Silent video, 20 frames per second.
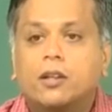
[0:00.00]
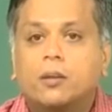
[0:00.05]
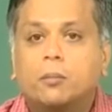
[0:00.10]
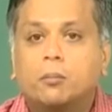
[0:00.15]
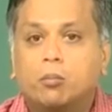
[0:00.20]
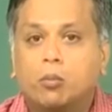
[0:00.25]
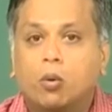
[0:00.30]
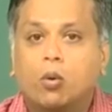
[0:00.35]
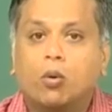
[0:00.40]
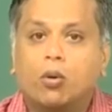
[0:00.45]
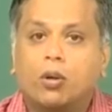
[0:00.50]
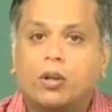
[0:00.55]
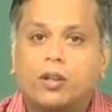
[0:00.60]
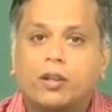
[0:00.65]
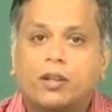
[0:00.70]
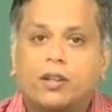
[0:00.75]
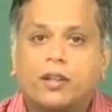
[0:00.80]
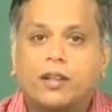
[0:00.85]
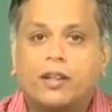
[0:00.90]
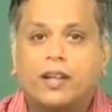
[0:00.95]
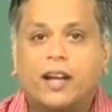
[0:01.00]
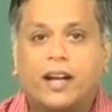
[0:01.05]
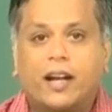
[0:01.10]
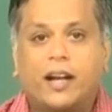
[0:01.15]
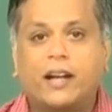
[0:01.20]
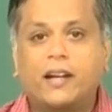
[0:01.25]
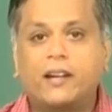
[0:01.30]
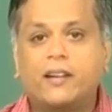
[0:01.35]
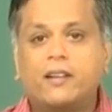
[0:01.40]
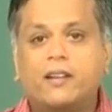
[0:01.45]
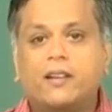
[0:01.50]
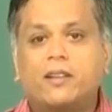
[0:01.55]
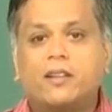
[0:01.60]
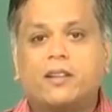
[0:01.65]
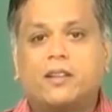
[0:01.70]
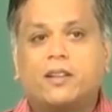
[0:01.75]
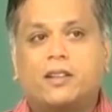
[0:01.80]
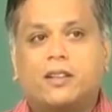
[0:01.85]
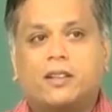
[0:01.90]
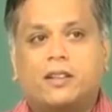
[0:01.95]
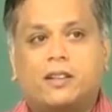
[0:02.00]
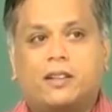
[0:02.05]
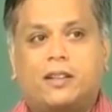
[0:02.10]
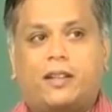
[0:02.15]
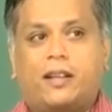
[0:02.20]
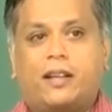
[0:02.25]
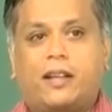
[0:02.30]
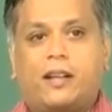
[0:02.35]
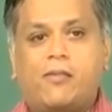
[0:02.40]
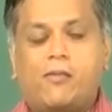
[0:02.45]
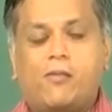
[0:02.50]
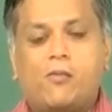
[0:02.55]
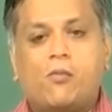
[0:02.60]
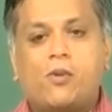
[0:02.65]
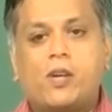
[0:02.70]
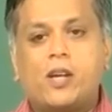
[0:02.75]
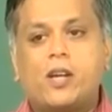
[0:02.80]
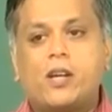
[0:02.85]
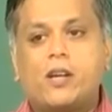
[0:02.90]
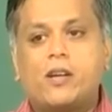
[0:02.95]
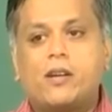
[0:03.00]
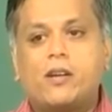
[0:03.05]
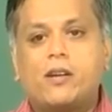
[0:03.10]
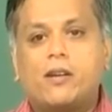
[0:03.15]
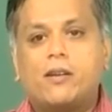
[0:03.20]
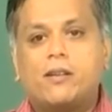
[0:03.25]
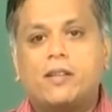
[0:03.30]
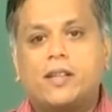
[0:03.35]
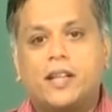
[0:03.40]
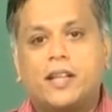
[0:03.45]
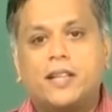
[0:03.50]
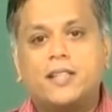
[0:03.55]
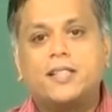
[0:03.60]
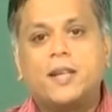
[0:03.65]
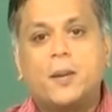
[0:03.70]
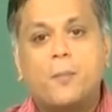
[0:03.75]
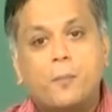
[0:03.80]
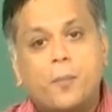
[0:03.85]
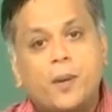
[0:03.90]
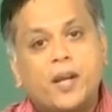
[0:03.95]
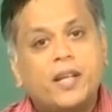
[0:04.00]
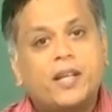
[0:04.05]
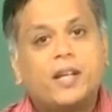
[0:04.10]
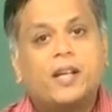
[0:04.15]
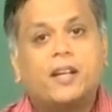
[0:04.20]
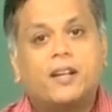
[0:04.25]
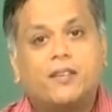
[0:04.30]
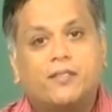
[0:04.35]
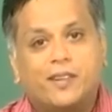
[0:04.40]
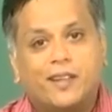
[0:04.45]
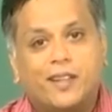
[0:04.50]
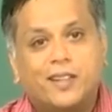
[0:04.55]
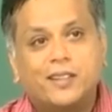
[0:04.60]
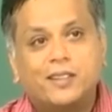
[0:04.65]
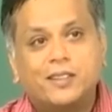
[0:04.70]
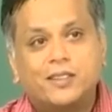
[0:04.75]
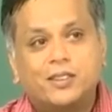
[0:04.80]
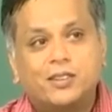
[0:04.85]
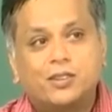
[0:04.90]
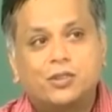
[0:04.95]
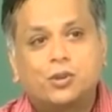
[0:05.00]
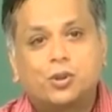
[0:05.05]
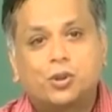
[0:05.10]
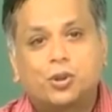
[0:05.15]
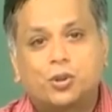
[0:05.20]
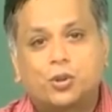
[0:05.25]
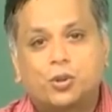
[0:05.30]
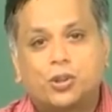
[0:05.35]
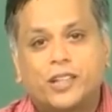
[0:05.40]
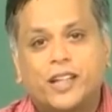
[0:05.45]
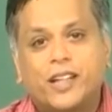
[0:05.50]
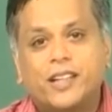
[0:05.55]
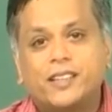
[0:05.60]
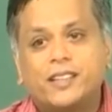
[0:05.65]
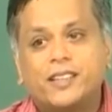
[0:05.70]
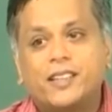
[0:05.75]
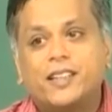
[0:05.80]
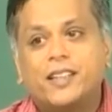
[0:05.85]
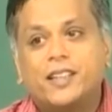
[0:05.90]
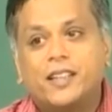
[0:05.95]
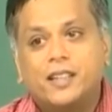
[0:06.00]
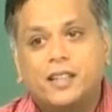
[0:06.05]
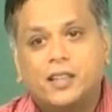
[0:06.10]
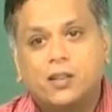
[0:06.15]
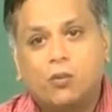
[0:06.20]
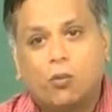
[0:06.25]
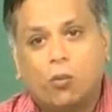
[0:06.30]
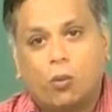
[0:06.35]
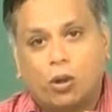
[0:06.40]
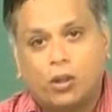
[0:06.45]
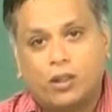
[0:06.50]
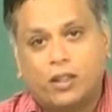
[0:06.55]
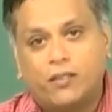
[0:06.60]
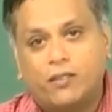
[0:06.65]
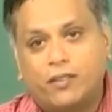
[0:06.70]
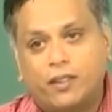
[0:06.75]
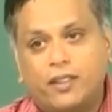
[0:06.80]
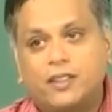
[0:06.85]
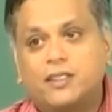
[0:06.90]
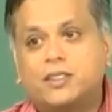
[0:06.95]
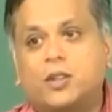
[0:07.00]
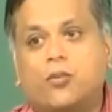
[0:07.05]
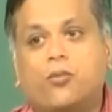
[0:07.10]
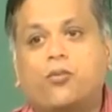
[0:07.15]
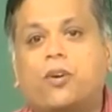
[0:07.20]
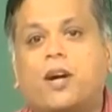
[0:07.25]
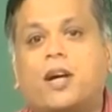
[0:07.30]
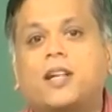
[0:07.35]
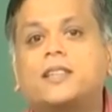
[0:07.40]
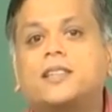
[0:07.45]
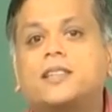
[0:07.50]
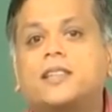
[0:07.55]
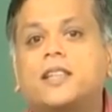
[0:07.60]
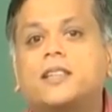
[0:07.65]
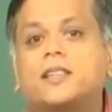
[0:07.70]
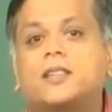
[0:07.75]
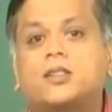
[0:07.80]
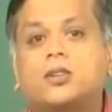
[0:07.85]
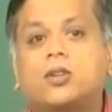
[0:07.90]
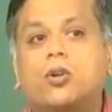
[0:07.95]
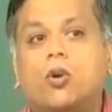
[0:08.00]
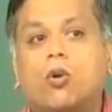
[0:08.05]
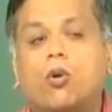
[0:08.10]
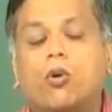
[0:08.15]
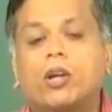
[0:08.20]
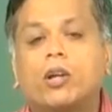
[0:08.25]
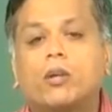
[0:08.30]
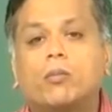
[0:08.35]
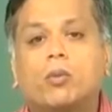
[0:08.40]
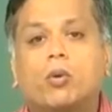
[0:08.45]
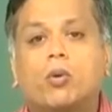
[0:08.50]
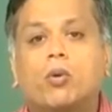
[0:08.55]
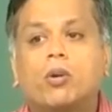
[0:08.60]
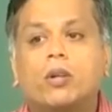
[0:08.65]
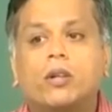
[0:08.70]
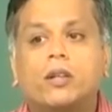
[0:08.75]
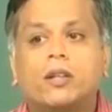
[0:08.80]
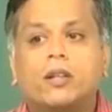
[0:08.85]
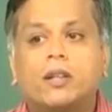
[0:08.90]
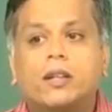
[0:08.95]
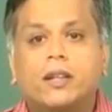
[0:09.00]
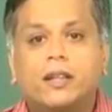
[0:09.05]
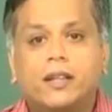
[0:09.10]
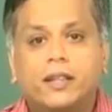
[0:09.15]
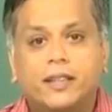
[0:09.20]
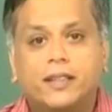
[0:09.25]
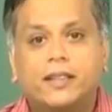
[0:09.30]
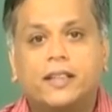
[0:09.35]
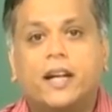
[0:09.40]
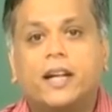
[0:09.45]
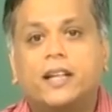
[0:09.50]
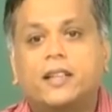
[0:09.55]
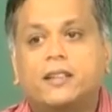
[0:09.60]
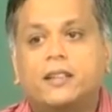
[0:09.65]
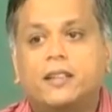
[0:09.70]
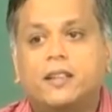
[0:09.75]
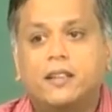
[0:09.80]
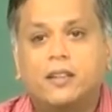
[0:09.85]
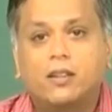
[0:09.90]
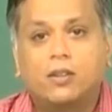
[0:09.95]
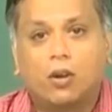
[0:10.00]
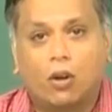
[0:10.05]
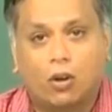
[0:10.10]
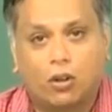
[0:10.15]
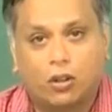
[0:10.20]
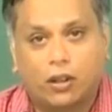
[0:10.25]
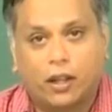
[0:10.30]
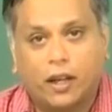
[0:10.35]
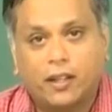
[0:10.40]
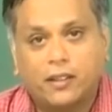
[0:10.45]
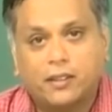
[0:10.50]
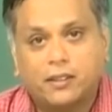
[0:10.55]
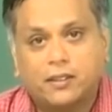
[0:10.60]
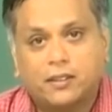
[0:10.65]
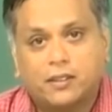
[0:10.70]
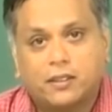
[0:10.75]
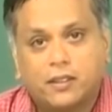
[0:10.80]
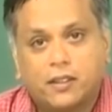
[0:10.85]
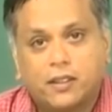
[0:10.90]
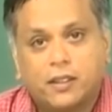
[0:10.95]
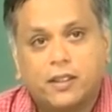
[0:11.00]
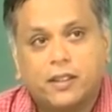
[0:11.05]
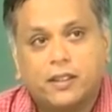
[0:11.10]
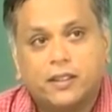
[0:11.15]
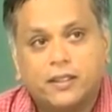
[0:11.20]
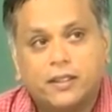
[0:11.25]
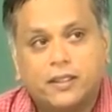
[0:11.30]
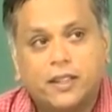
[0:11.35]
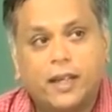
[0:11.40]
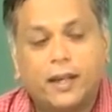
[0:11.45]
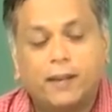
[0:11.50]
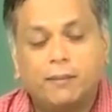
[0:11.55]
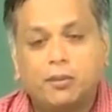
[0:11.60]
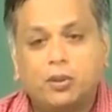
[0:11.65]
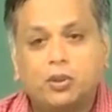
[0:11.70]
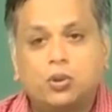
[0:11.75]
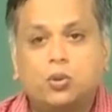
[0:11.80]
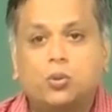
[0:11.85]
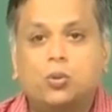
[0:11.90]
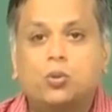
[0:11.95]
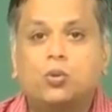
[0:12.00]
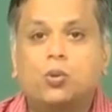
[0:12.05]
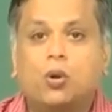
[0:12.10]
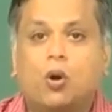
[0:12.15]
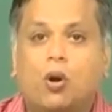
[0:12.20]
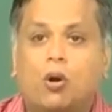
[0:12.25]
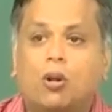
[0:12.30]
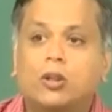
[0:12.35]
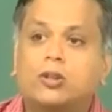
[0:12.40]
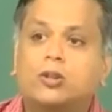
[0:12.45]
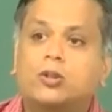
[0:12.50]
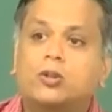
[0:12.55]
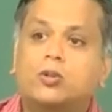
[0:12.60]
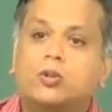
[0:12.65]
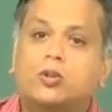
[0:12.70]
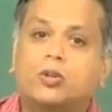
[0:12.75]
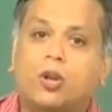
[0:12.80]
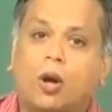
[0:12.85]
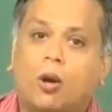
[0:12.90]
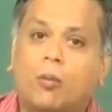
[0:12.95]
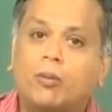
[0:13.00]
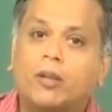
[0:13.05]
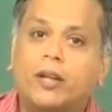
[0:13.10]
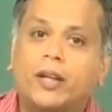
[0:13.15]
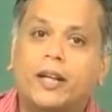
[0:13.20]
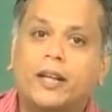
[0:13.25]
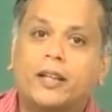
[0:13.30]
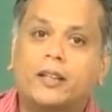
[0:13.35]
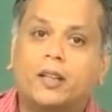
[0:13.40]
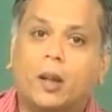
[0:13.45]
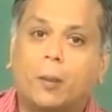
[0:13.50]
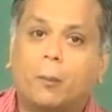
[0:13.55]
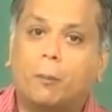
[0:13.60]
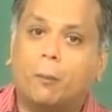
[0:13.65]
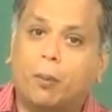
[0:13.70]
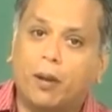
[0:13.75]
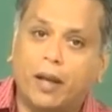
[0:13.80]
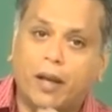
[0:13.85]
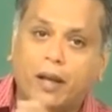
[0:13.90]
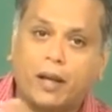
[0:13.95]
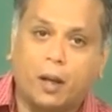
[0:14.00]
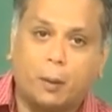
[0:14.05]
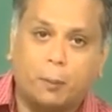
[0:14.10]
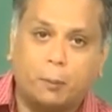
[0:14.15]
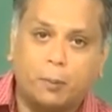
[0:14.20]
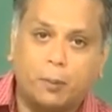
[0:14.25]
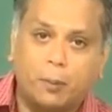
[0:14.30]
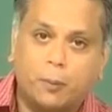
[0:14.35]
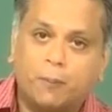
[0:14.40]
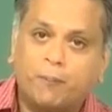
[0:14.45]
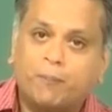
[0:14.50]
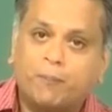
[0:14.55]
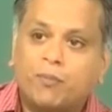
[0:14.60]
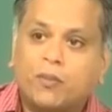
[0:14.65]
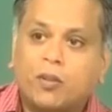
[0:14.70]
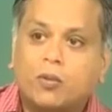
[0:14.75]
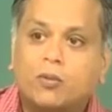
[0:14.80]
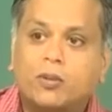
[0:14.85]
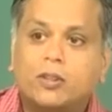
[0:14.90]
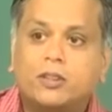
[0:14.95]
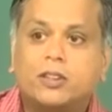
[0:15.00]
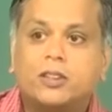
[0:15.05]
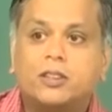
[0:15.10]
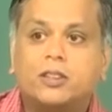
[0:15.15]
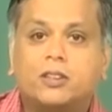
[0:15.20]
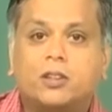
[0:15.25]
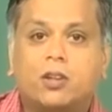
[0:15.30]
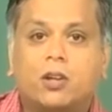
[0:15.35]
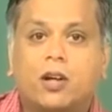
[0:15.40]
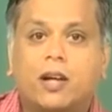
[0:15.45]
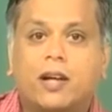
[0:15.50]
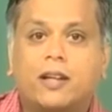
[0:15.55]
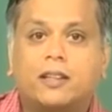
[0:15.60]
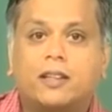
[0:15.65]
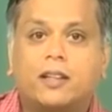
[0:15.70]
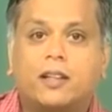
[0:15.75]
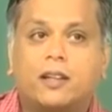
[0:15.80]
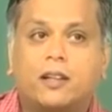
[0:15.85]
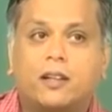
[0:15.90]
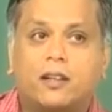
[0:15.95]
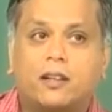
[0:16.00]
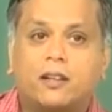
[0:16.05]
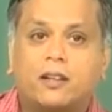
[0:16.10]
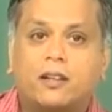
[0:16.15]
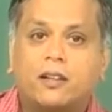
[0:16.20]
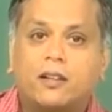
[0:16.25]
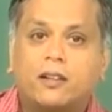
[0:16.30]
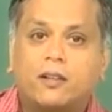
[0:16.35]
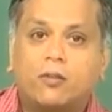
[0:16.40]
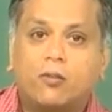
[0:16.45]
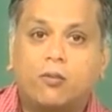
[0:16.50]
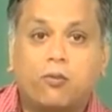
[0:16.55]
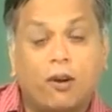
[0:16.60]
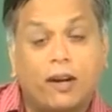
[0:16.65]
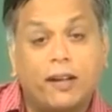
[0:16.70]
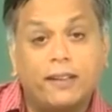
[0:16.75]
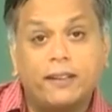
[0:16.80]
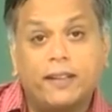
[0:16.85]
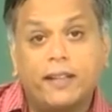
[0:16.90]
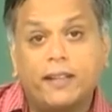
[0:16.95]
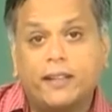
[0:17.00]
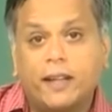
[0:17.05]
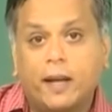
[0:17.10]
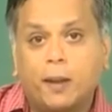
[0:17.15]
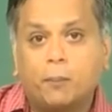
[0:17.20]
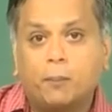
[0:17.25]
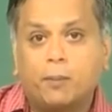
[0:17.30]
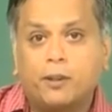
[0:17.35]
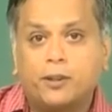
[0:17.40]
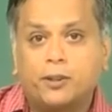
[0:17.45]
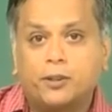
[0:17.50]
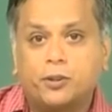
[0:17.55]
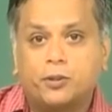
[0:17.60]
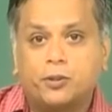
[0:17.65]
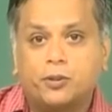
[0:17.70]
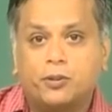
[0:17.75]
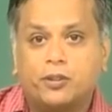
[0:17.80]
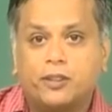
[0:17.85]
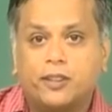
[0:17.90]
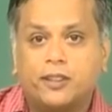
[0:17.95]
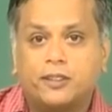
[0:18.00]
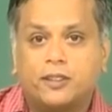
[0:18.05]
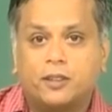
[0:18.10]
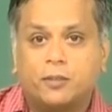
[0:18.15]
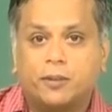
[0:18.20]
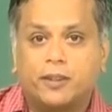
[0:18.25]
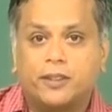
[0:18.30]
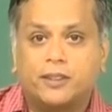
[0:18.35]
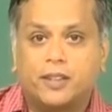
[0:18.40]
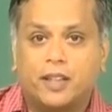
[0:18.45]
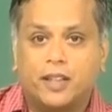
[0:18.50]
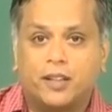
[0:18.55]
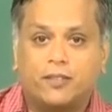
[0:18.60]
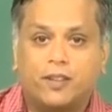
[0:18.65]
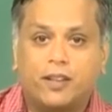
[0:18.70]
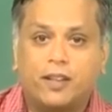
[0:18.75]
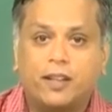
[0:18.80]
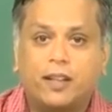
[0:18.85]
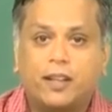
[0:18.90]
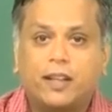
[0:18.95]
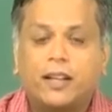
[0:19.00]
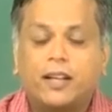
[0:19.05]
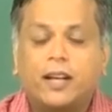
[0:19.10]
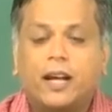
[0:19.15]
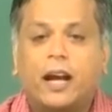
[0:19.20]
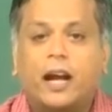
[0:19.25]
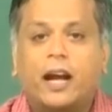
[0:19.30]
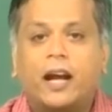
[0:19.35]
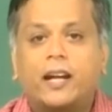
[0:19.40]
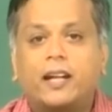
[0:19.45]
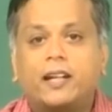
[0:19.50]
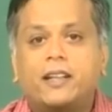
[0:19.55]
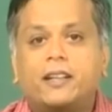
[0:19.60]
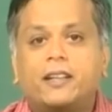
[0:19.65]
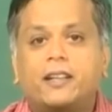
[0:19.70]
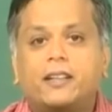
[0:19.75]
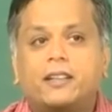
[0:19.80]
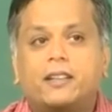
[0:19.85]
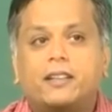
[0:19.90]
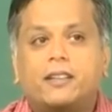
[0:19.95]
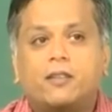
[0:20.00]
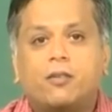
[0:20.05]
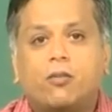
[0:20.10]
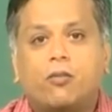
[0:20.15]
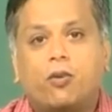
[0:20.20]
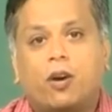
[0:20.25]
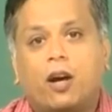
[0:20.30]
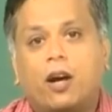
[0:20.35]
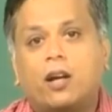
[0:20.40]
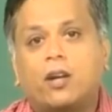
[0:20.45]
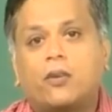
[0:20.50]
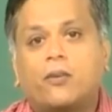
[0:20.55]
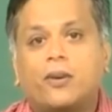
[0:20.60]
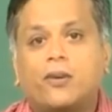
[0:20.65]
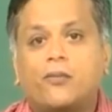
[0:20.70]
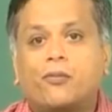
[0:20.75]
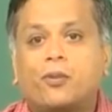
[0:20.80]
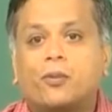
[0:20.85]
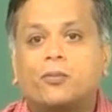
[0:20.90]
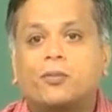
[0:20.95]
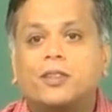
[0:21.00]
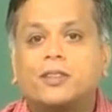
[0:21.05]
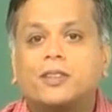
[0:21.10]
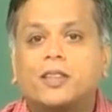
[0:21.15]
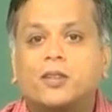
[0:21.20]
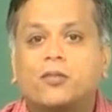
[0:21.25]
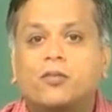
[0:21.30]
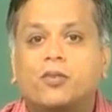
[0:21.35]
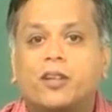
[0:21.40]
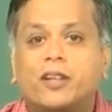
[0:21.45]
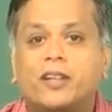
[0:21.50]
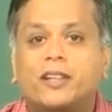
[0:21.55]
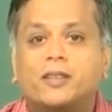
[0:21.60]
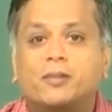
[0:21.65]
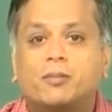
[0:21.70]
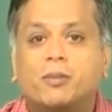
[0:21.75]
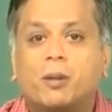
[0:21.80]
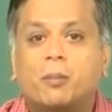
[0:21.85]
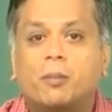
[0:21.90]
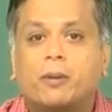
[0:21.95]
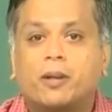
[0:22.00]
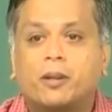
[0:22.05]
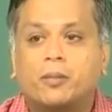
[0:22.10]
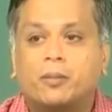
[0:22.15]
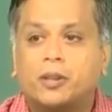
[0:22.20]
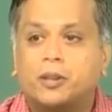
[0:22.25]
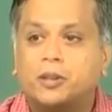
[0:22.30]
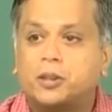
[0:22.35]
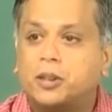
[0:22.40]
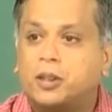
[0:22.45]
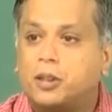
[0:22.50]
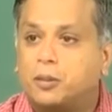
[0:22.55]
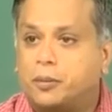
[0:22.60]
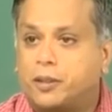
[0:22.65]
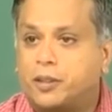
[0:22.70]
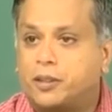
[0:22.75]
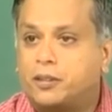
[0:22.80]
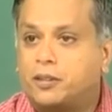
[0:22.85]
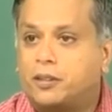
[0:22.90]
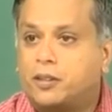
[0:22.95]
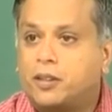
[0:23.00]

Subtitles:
mode, and there is empirical evidence to show that whatever is the fastest growing mode in that context seems to also dominate the breakup, which is at the finite amplitude disturbance level and far away from this infinitesimal perturbation limit.